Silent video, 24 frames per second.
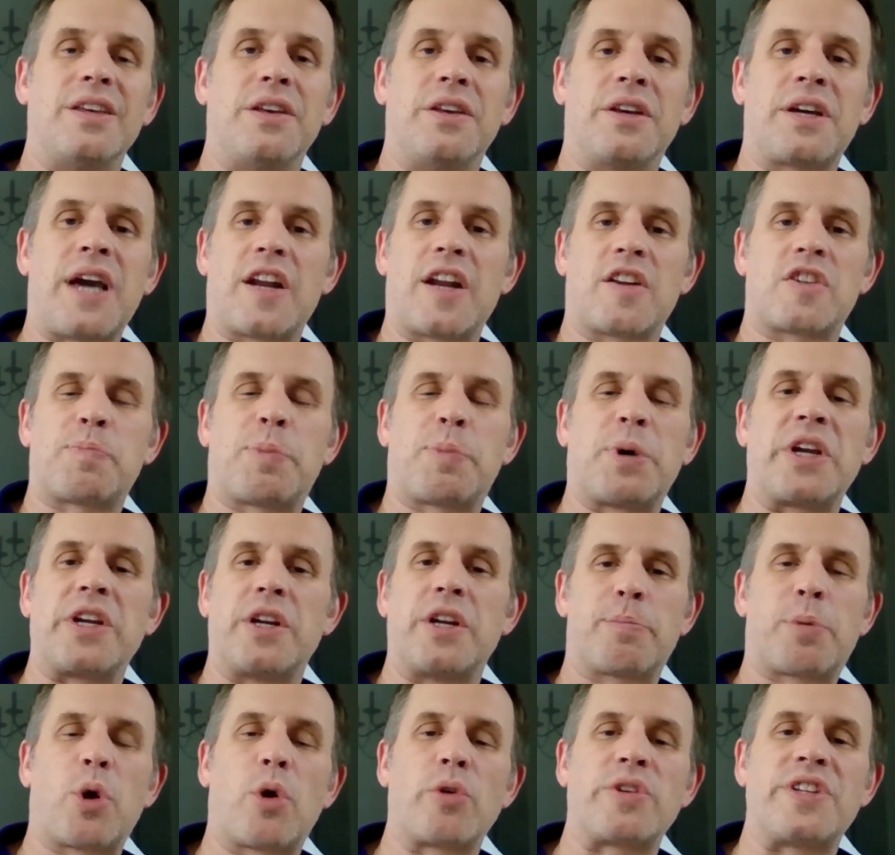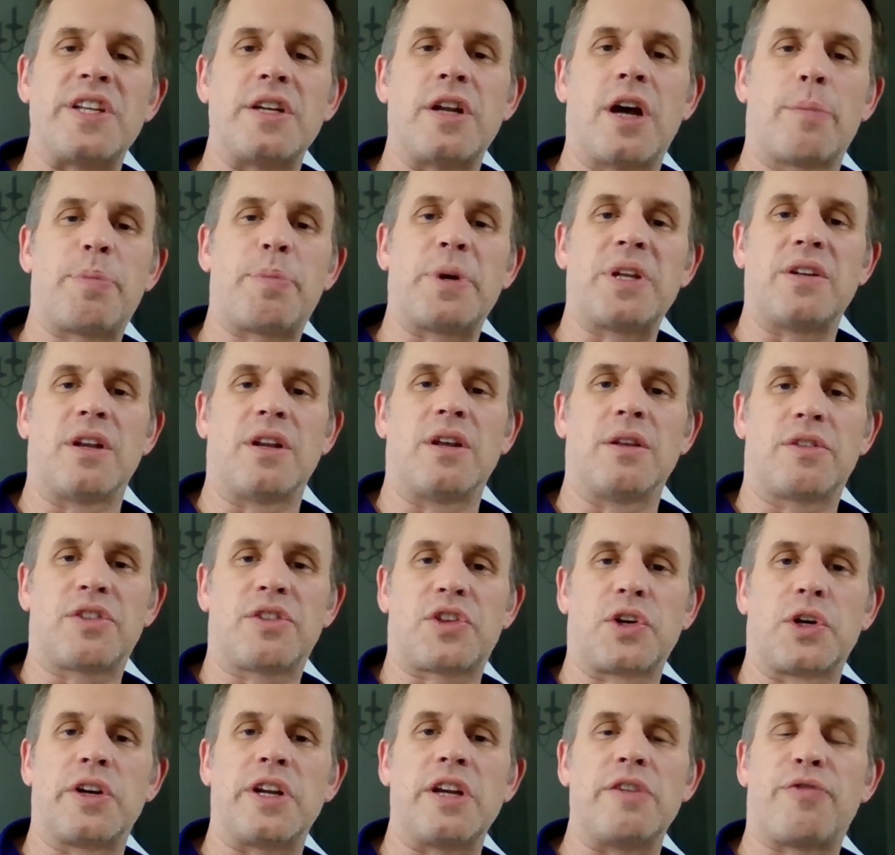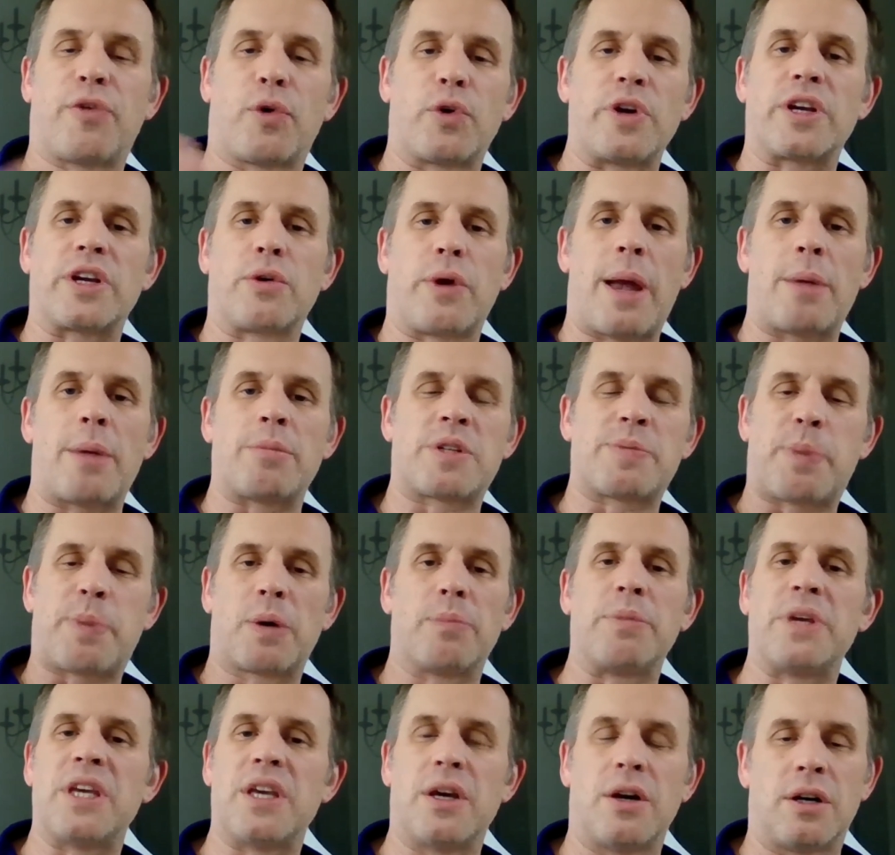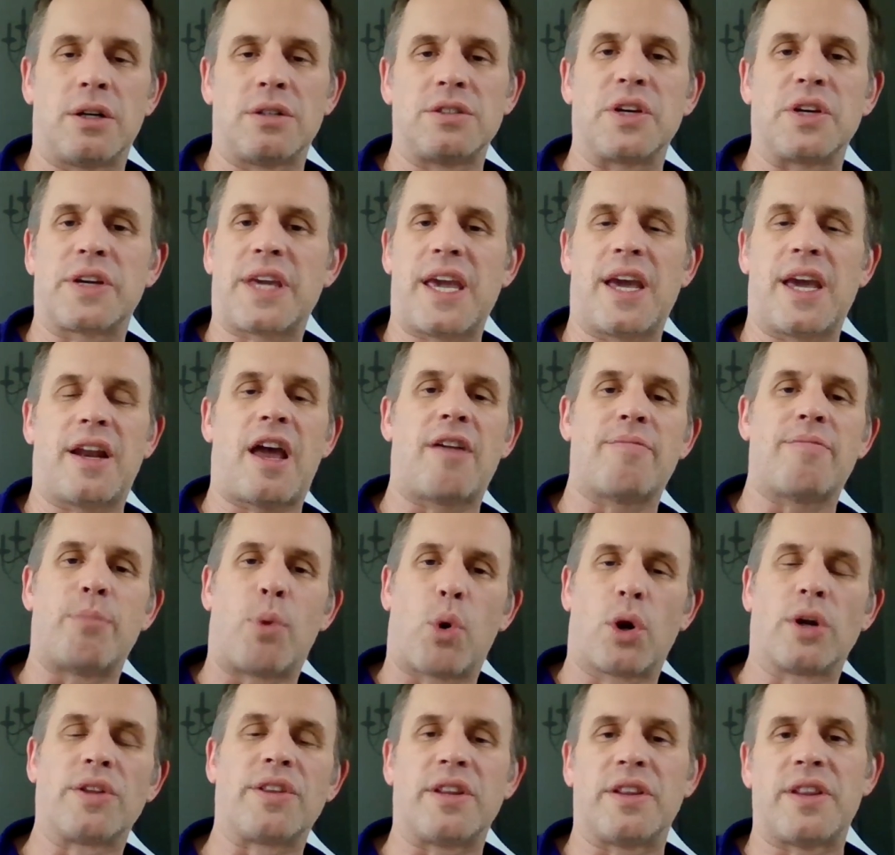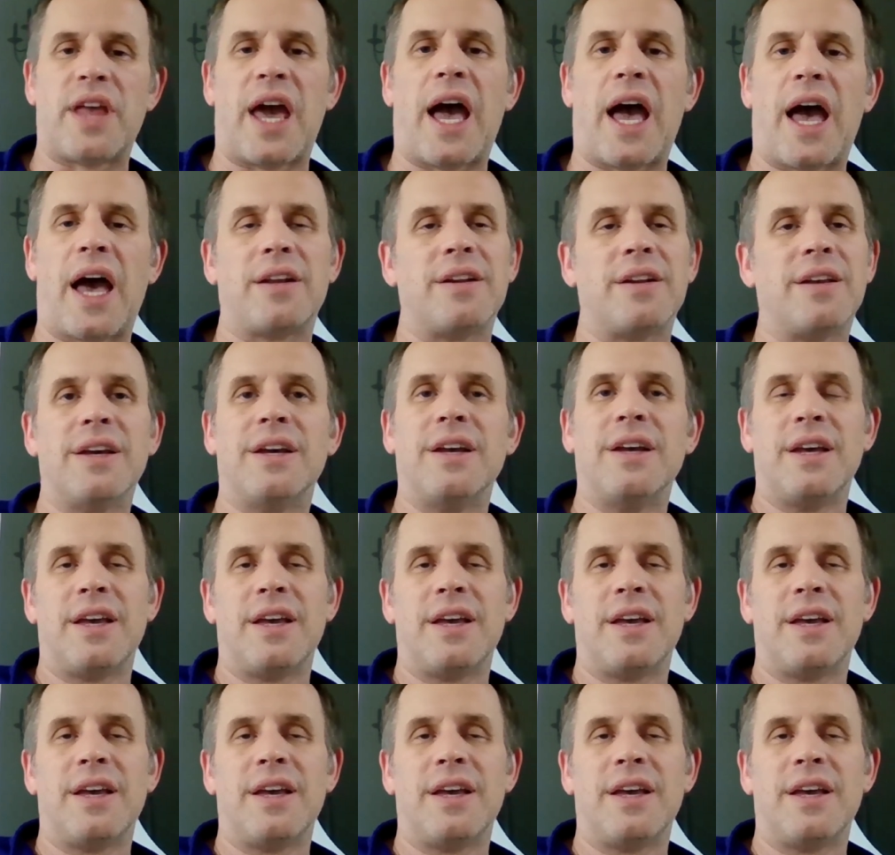got to split your protein up into 30, 40 grams per meal. You can't have more than that.